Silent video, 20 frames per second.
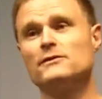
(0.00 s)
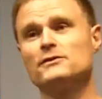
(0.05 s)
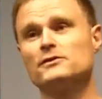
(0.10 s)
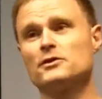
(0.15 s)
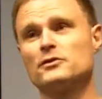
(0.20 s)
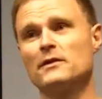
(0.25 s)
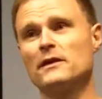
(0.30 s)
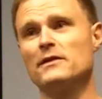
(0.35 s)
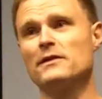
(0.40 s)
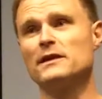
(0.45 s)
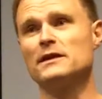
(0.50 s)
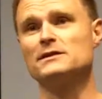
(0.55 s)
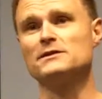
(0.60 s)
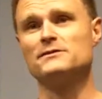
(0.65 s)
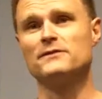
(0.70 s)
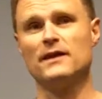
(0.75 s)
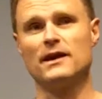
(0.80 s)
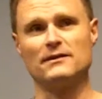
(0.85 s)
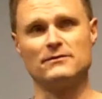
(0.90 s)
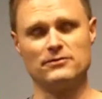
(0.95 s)
1
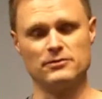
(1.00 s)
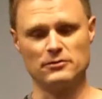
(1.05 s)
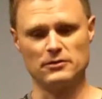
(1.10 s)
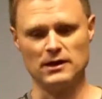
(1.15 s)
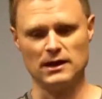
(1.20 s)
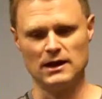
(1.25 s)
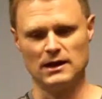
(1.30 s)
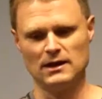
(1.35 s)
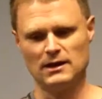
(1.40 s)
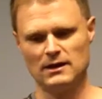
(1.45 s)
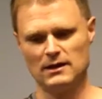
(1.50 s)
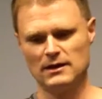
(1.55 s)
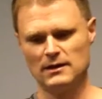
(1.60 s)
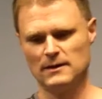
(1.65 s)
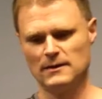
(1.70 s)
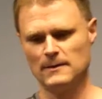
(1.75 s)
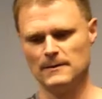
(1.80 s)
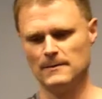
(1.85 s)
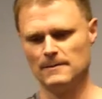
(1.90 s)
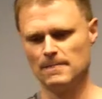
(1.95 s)
Corinthians 5:3,
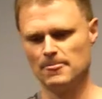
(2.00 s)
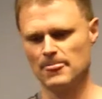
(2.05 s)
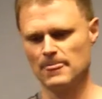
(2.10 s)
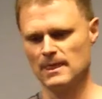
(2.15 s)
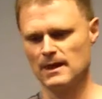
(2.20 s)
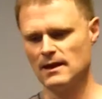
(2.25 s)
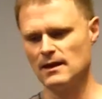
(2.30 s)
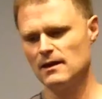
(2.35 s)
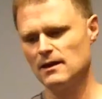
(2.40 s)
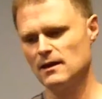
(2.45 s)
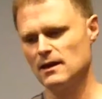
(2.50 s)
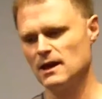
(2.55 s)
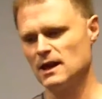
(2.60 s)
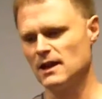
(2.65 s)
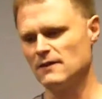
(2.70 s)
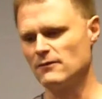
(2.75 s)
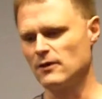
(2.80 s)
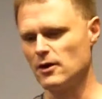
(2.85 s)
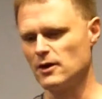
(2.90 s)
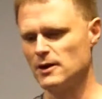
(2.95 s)

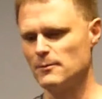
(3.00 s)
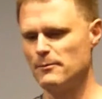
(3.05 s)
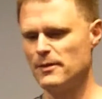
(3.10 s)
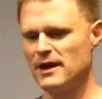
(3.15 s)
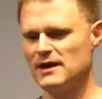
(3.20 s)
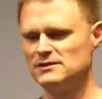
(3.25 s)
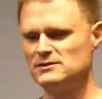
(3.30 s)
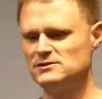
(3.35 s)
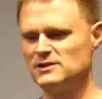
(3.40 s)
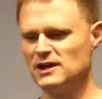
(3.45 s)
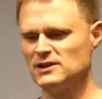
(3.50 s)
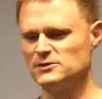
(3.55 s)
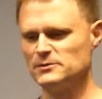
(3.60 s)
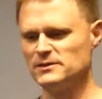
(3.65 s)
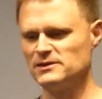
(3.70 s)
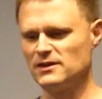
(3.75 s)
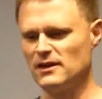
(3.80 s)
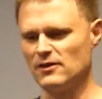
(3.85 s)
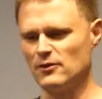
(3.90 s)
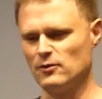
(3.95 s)
and they have already passed
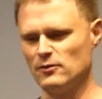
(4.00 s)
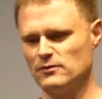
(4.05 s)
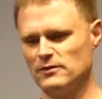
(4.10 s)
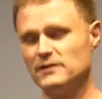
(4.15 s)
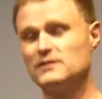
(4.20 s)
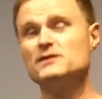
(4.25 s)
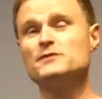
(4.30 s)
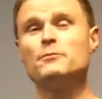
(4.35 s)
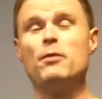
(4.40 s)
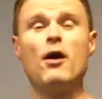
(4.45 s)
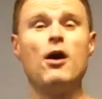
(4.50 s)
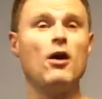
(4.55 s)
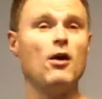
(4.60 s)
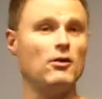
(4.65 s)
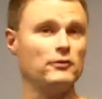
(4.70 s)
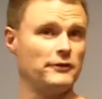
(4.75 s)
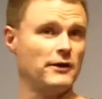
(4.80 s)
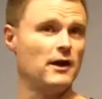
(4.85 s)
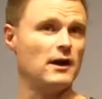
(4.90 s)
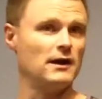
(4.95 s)
judgment on this is
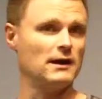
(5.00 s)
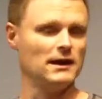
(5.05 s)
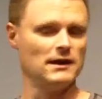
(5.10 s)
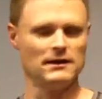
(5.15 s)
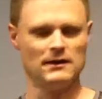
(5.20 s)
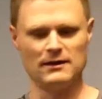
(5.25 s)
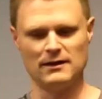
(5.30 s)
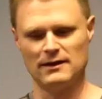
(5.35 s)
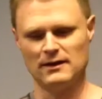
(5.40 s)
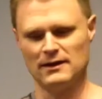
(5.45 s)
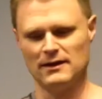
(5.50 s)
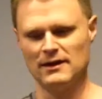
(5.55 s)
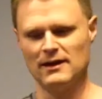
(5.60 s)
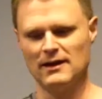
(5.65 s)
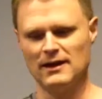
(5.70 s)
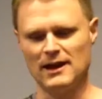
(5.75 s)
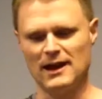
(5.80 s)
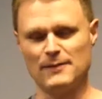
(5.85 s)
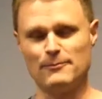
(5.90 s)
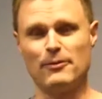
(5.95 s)
Paul talking,
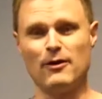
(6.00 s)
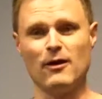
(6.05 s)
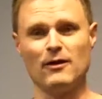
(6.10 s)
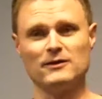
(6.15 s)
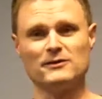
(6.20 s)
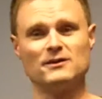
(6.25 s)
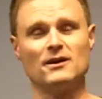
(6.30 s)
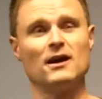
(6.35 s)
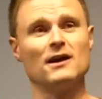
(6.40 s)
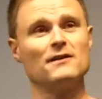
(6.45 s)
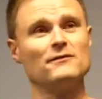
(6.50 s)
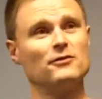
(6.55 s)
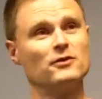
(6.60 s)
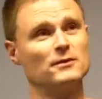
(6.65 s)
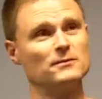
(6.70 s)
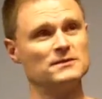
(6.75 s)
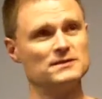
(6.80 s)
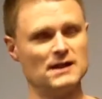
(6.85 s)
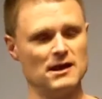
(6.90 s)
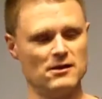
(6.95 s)
and Paul is talking
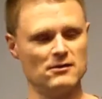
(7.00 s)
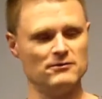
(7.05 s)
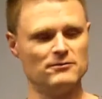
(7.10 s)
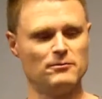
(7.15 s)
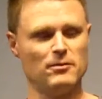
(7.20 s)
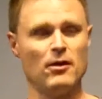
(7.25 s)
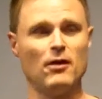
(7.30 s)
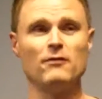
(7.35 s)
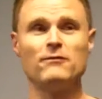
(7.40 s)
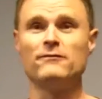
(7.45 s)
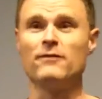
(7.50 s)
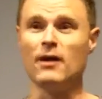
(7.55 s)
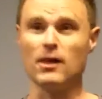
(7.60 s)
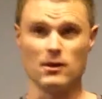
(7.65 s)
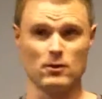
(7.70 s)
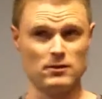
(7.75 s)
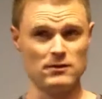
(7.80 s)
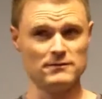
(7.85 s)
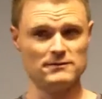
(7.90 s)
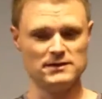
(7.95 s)
for himself, Paul,
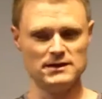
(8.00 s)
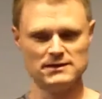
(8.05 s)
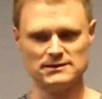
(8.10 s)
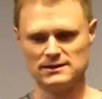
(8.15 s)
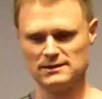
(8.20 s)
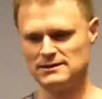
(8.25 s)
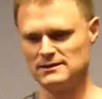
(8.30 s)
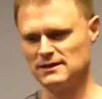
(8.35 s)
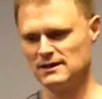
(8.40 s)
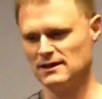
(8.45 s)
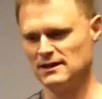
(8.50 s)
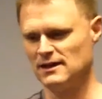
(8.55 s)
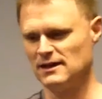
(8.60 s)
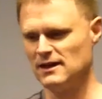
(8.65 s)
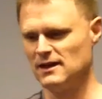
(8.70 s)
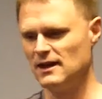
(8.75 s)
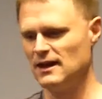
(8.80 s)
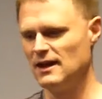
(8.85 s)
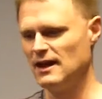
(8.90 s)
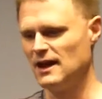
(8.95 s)
follower of Jesus,
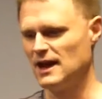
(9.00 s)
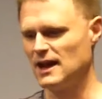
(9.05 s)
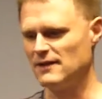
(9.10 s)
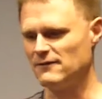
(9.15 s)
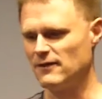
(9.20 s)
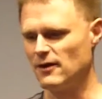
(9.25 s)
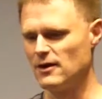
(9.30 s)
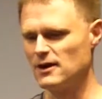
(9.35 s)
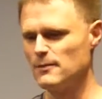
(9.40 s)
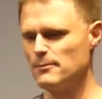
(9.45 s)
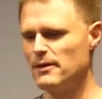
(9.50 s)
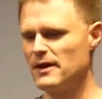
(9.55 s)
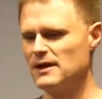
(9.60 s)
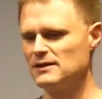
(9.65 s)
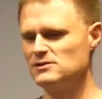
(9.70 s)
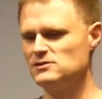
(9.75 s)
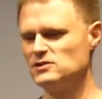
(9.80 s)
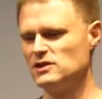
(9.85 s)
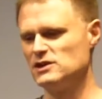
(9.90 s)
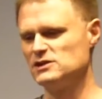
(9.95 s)
and they have already
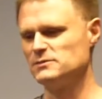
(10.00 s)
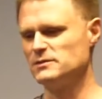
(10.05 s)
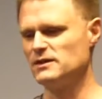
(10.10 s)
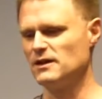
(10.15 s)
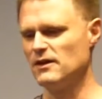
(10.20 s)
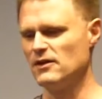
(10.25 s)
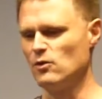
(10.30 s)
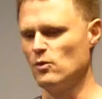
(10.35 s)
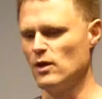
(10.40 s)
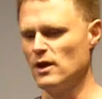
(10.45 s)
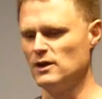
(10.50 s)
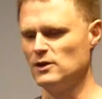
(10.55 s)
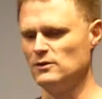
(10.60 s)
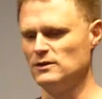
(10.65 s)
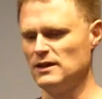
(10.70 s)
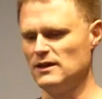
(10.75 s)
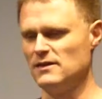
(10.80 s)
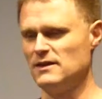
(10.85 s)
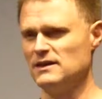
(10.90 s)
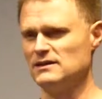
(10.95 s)
passed judgment on the one
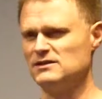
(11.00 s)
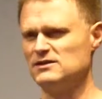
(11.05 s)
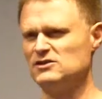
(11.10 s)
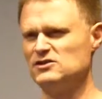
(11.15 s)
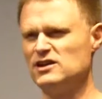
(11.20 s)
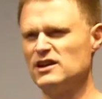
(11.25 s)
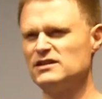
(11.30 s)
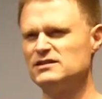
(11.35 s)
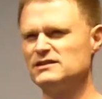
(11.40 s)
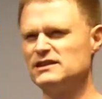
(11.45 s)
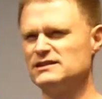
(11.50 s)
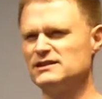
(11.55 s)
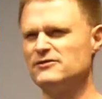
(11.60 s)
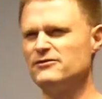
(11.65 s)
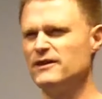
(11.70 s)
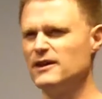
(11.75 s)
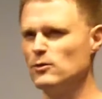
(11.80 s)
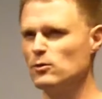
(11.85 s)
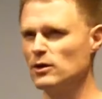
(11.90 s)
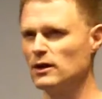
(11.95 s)
who did this, just as
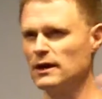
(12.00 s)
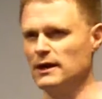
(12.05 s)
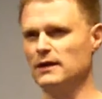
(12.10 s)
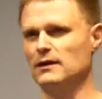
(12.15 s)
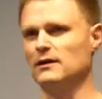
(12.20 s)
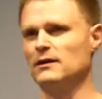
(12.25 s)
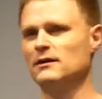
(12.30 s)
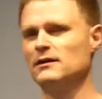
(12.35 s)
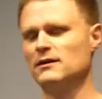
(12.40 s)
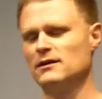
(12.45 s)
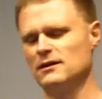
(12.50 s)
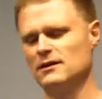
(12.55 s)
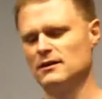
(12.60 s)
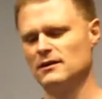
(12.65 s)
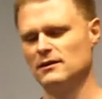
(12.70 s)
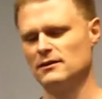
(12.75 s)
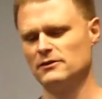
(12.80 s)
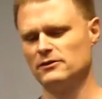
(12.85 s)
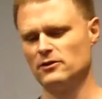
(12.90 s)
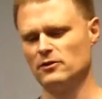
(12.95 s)
if he were here.
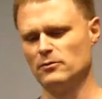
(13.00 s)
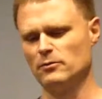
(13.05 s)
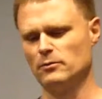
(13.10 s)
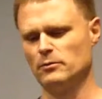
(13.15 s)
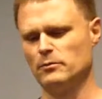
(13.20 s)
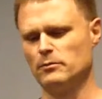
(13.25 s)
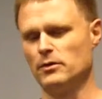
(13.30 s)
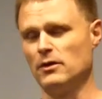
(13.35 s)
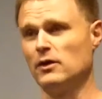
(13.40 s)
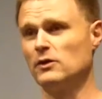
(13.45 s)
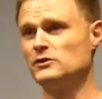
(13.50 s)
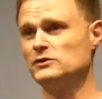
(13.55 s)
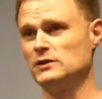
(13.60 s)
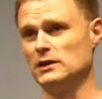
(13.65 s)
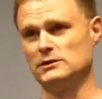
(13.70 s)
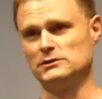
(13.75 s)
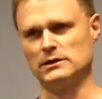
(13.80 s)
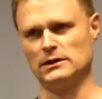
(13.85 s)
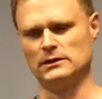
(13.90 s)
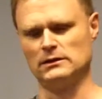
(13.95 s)
So
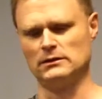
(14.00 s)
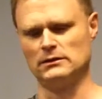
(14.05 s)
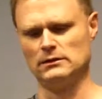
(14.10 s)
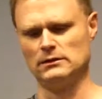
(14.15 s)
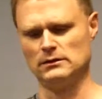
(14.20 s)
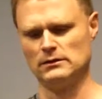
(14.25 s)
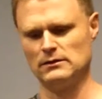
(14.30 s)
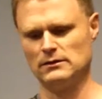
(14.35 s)
Paul's judging.